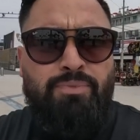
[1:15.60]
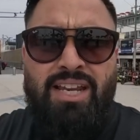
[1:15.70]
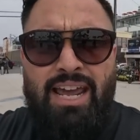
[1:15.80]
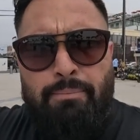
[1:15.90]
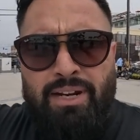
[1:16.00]

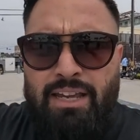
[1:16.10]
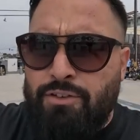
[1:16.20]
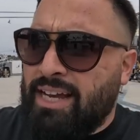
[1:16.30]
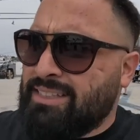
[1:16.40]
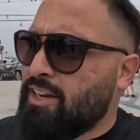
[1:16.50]
today I'm gonna
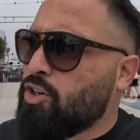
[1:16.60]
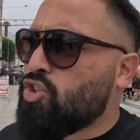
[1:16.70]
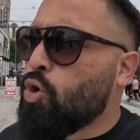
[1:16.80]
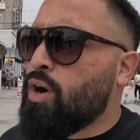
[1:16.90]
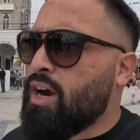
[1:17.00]
give you guys a
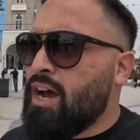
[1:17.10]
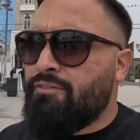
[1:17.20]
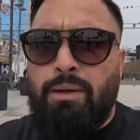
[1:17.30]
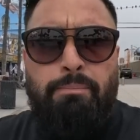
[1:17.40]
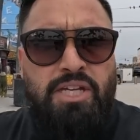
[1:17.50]
little tour
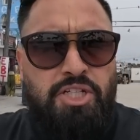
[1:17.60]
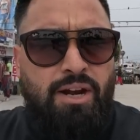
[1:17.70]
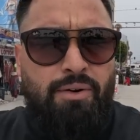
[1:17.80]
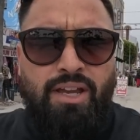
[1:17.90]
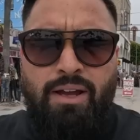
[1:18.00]
of the beach
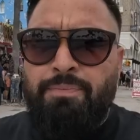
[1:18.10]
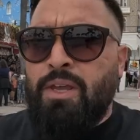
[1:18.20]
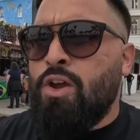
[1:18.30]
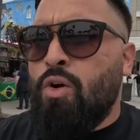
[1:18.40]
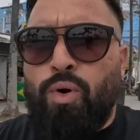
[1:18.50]
area.
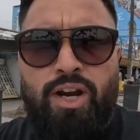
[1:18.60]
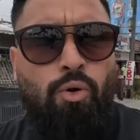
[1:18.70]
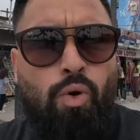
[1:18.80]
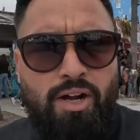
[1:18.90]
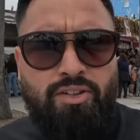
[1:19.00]
We're
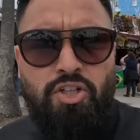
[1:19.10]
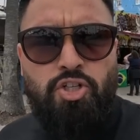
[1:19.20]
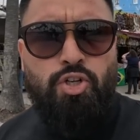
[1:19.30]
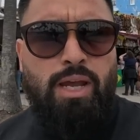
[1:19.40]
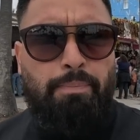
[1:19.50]
gonna walk the
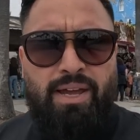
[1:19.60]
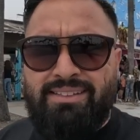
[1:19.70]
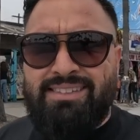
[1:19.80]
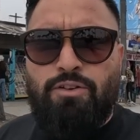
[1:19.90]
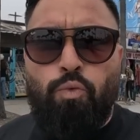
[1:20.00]
strip
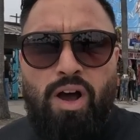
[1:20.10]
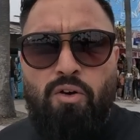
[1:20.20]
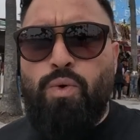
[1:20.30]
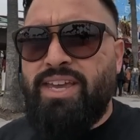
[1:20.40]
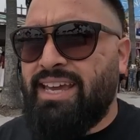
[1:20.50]
and see
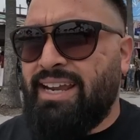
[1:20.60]
what we